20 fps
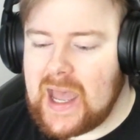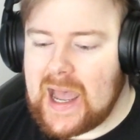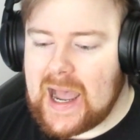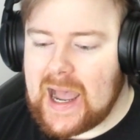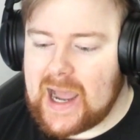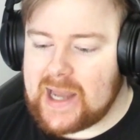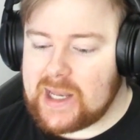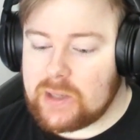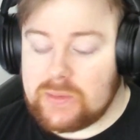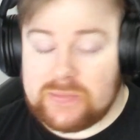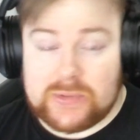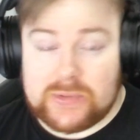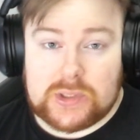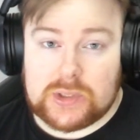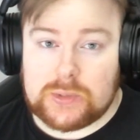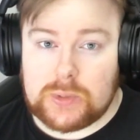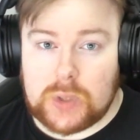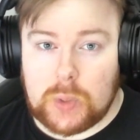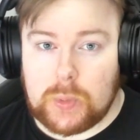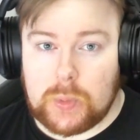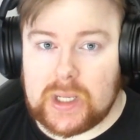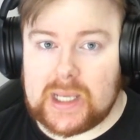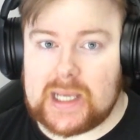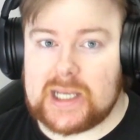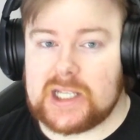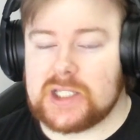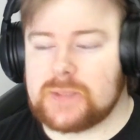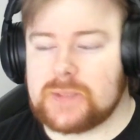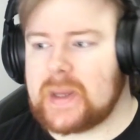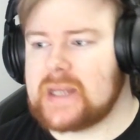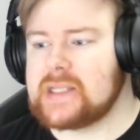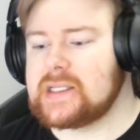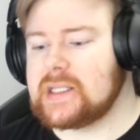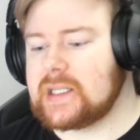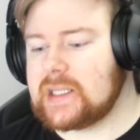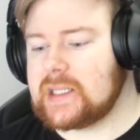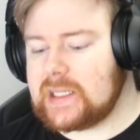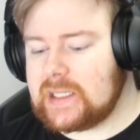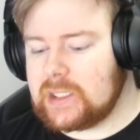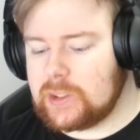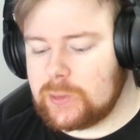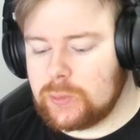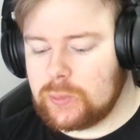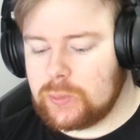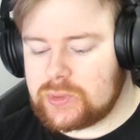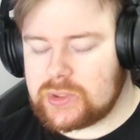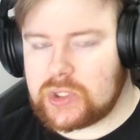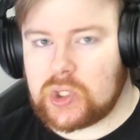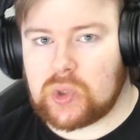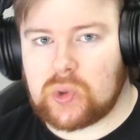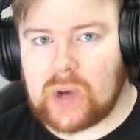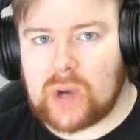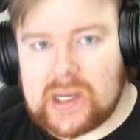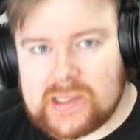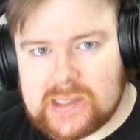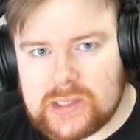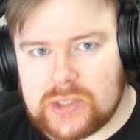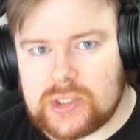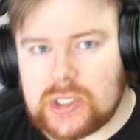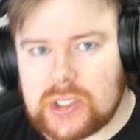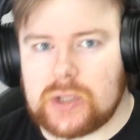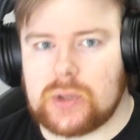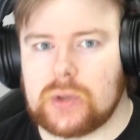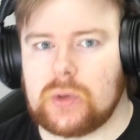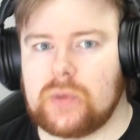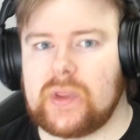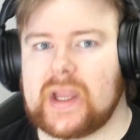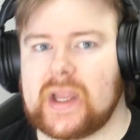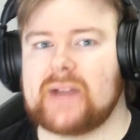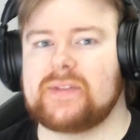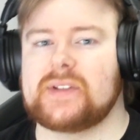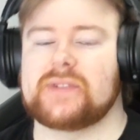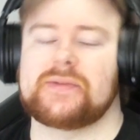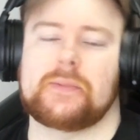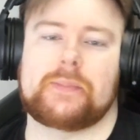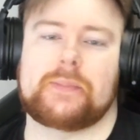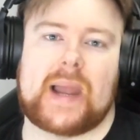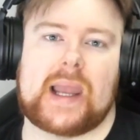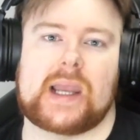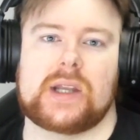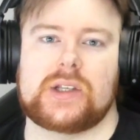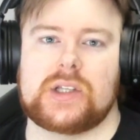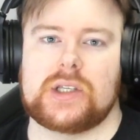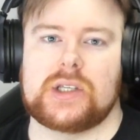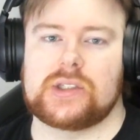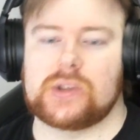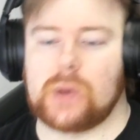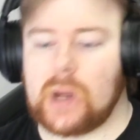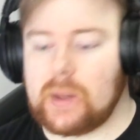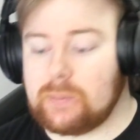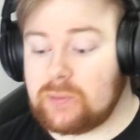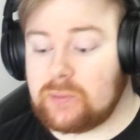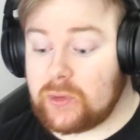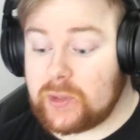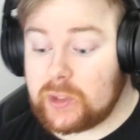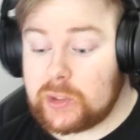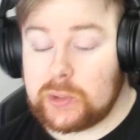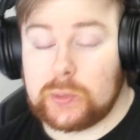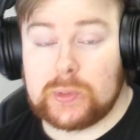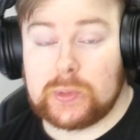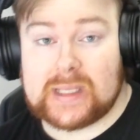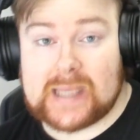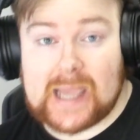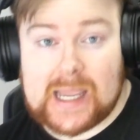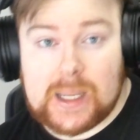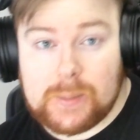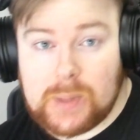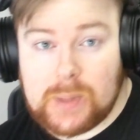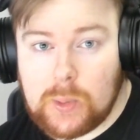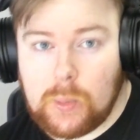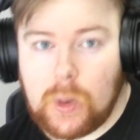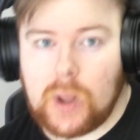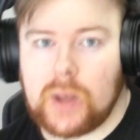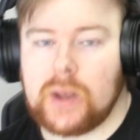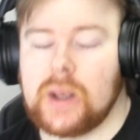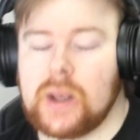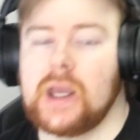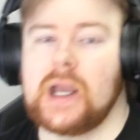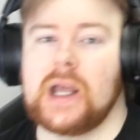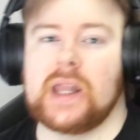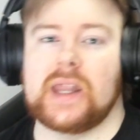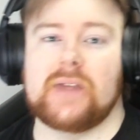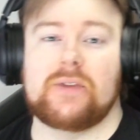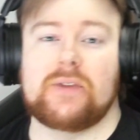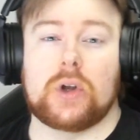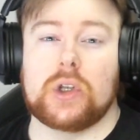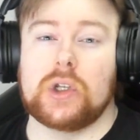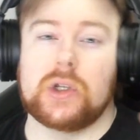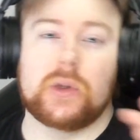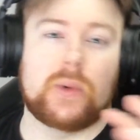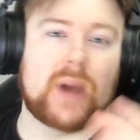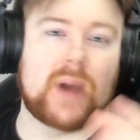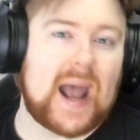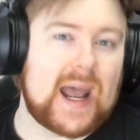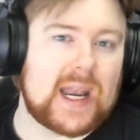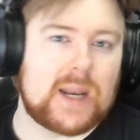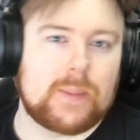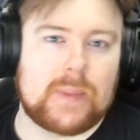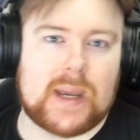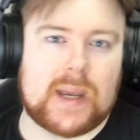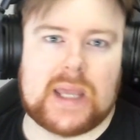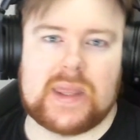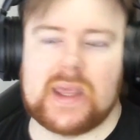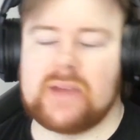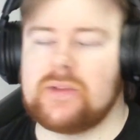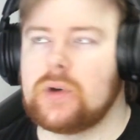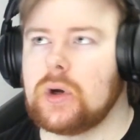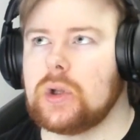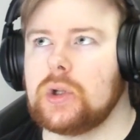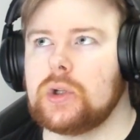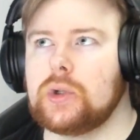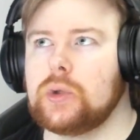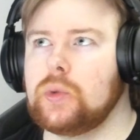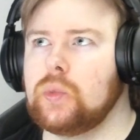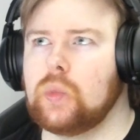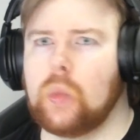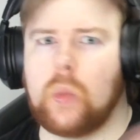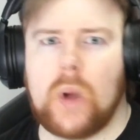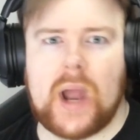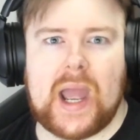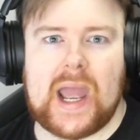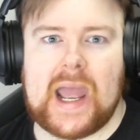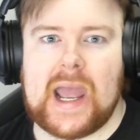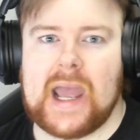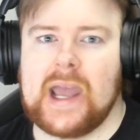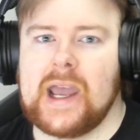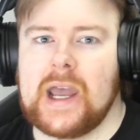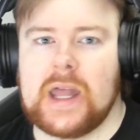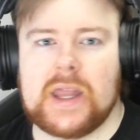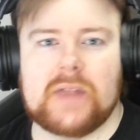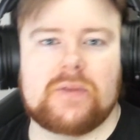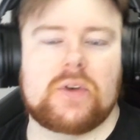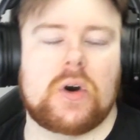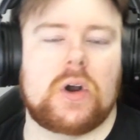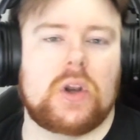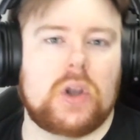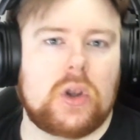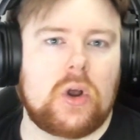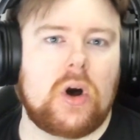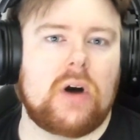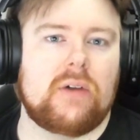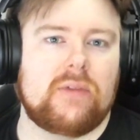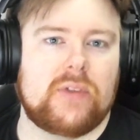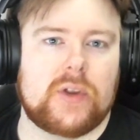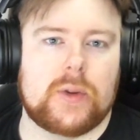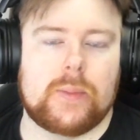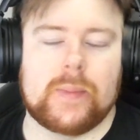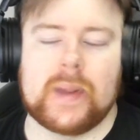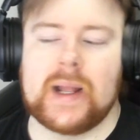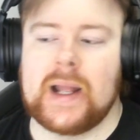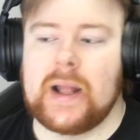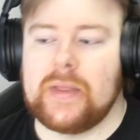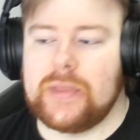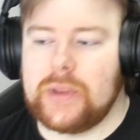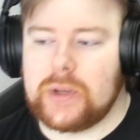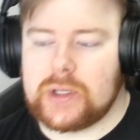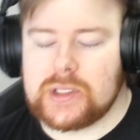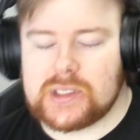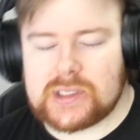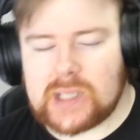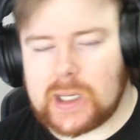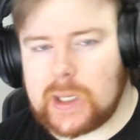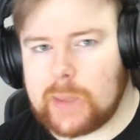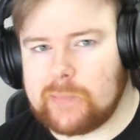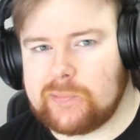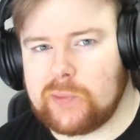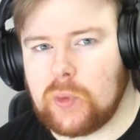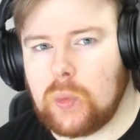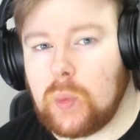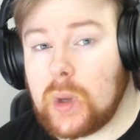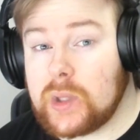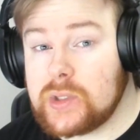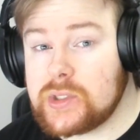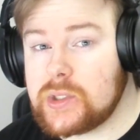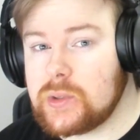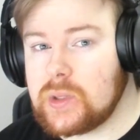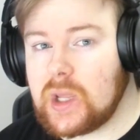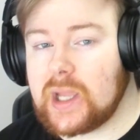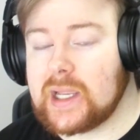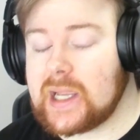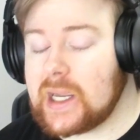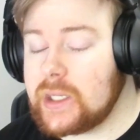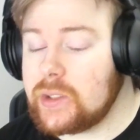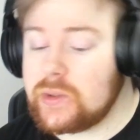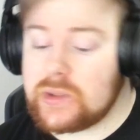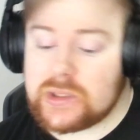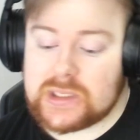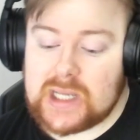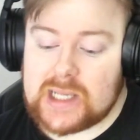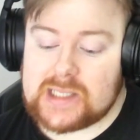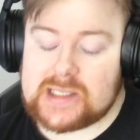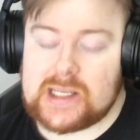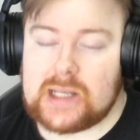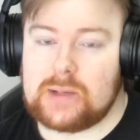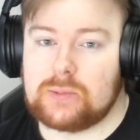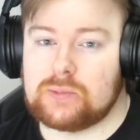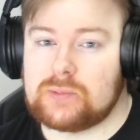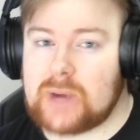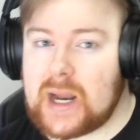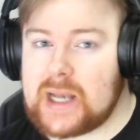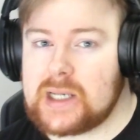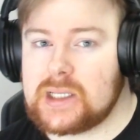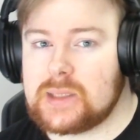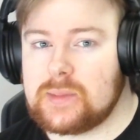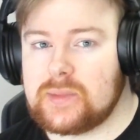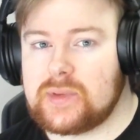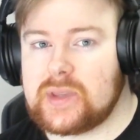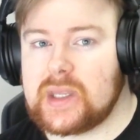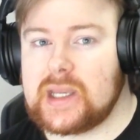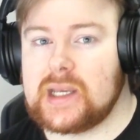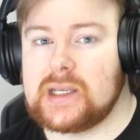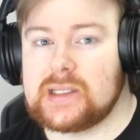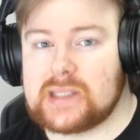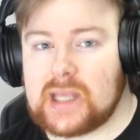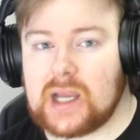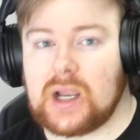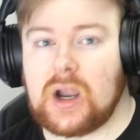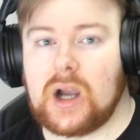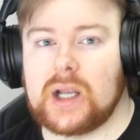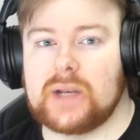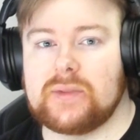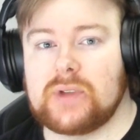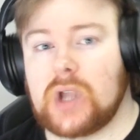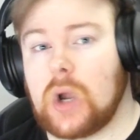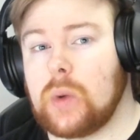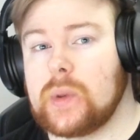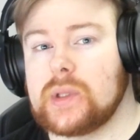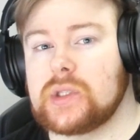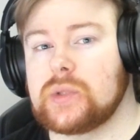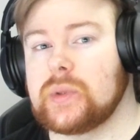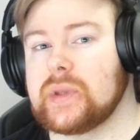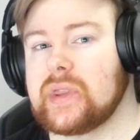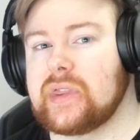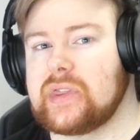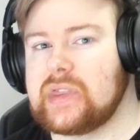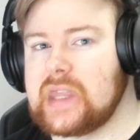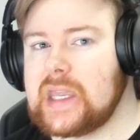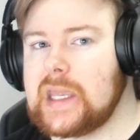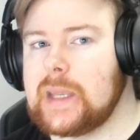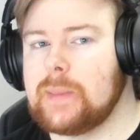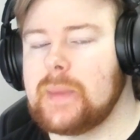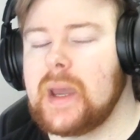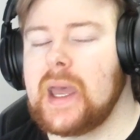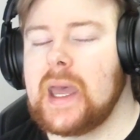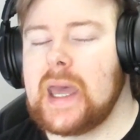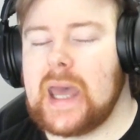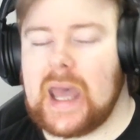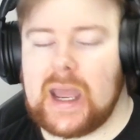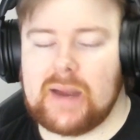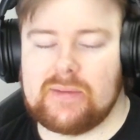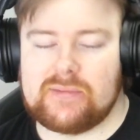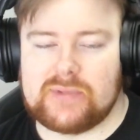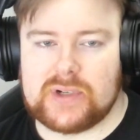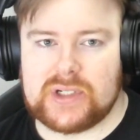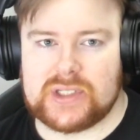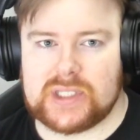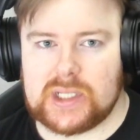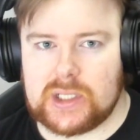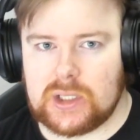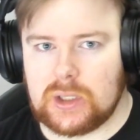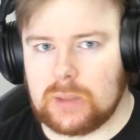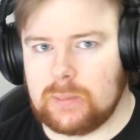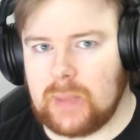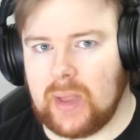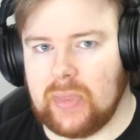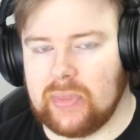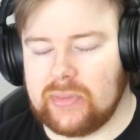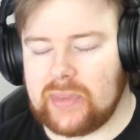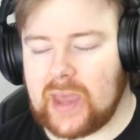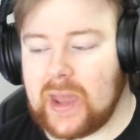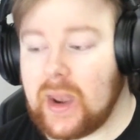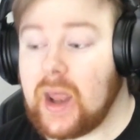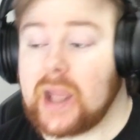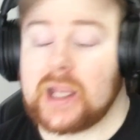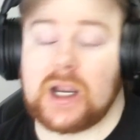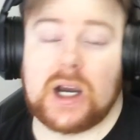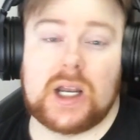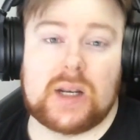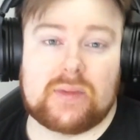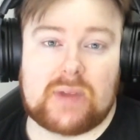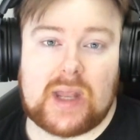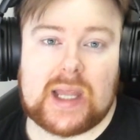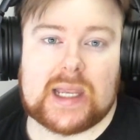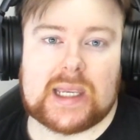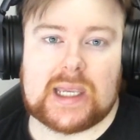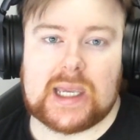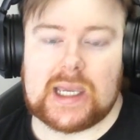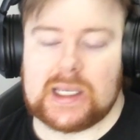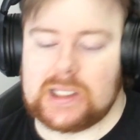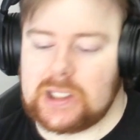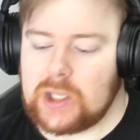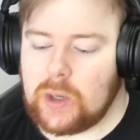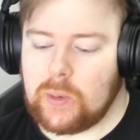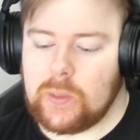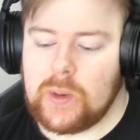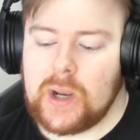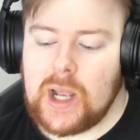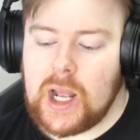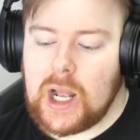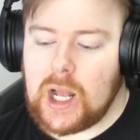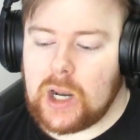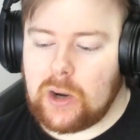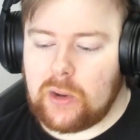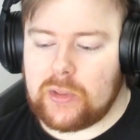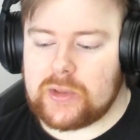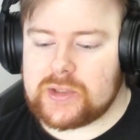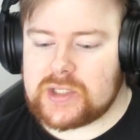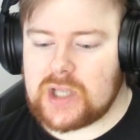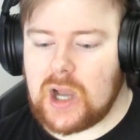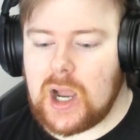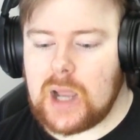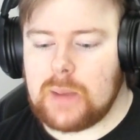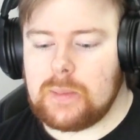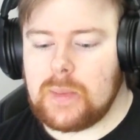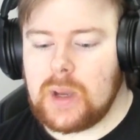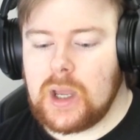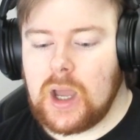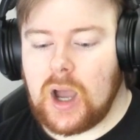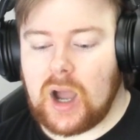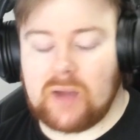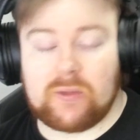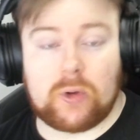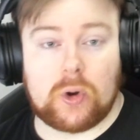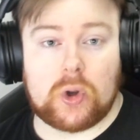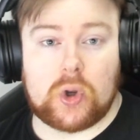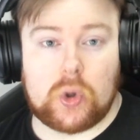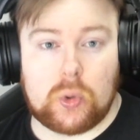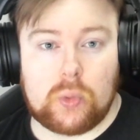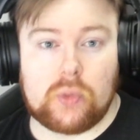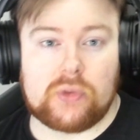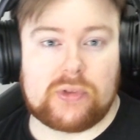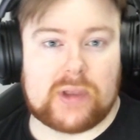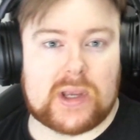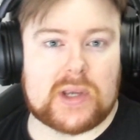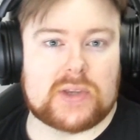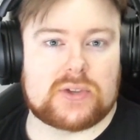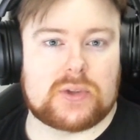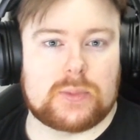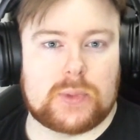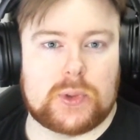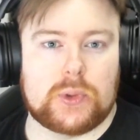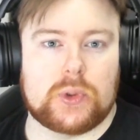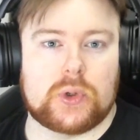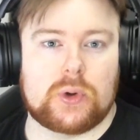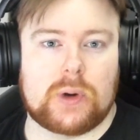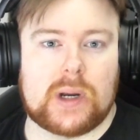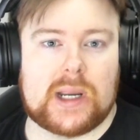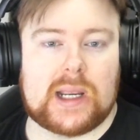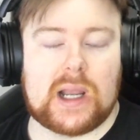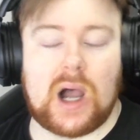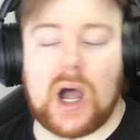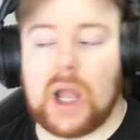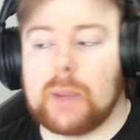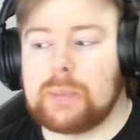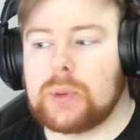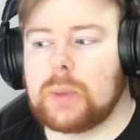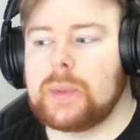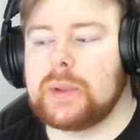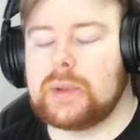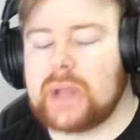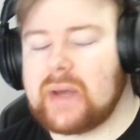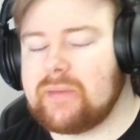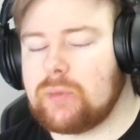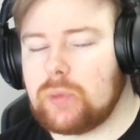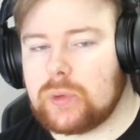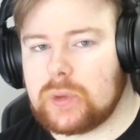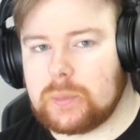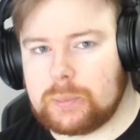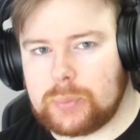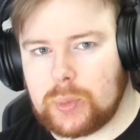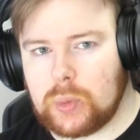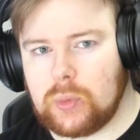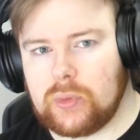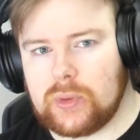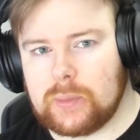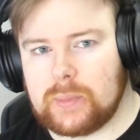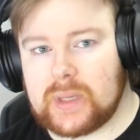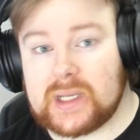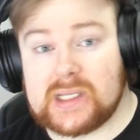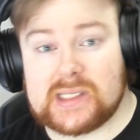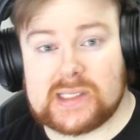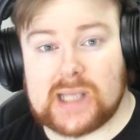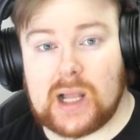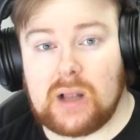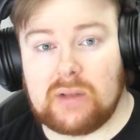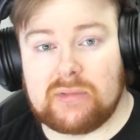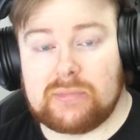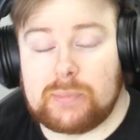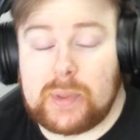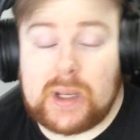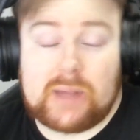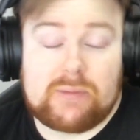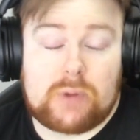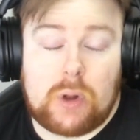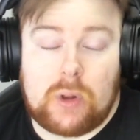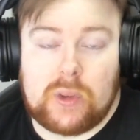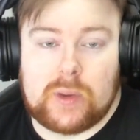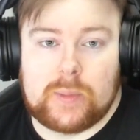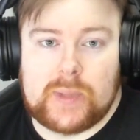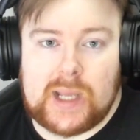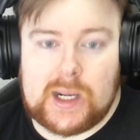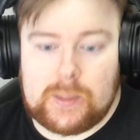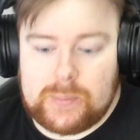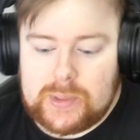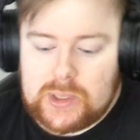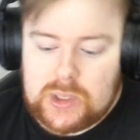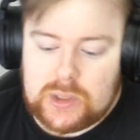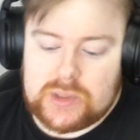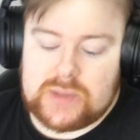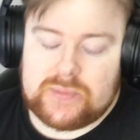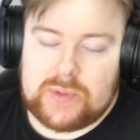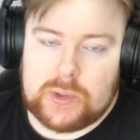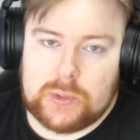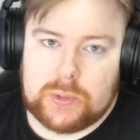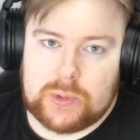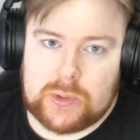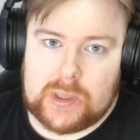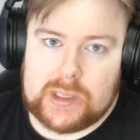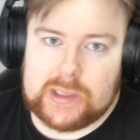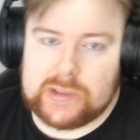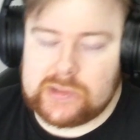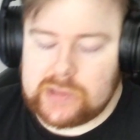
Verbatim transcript: And if you don't know what it is, basically Loot Crate in general, they have different packages. So I've got the Loot Gaming one, they've got Loot Anime, they've got Loot Wear, they've got a lot of them. You can sign up for ones you like, and you just get sent random things that kind of go into a theme every single month. And I kind of like it, you know, a lot of the time I've got cool things from Loot Crate. I probably never would have bought them myself, but I've got them now because of Loot Crate.